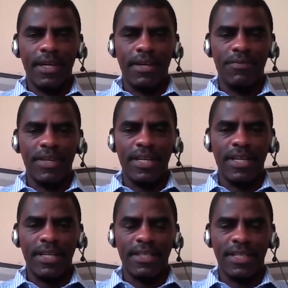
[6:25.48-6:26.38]
I'm very
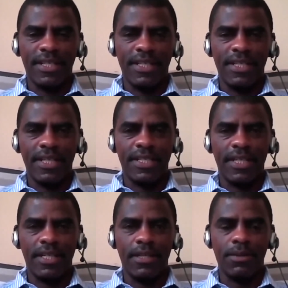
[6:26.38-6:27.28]
excited that
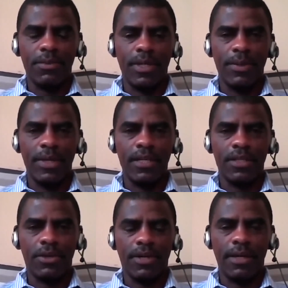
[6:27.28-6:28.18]
we will
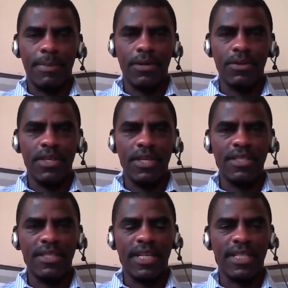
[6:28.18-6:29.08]
talk about
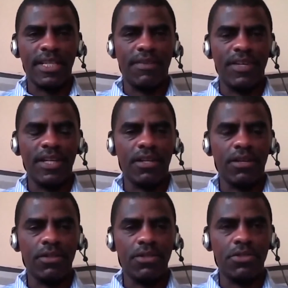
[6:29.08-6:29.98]
things that are very
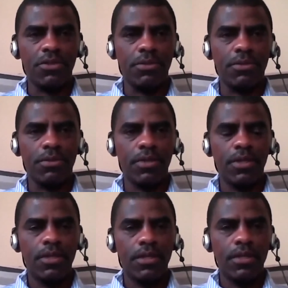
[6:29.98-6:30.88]
close to
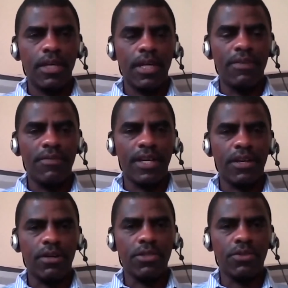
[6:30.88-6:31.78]

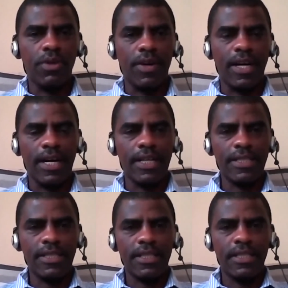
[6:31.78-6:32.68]
our
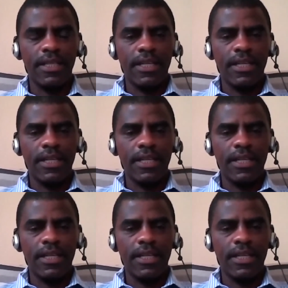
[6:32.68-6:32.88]
hearts.